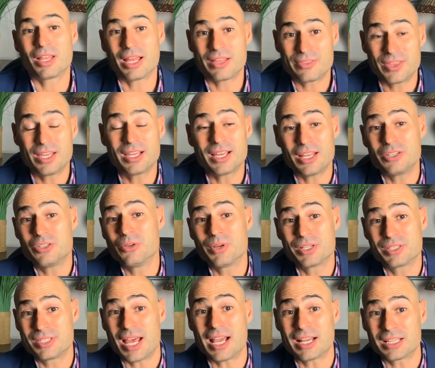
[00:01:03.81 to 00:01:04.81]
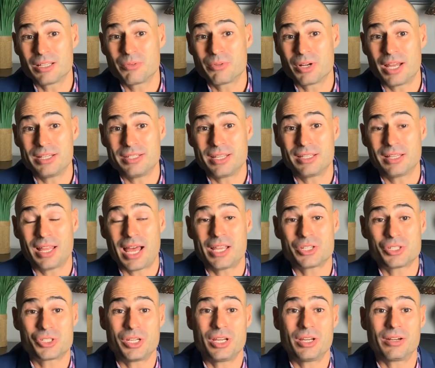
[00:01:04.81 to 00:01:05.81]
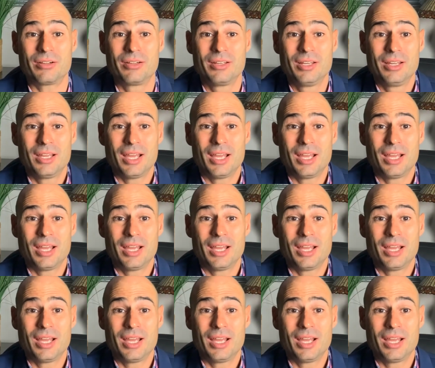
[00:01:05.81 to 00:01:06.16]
I think I'd do exactly what I did last year.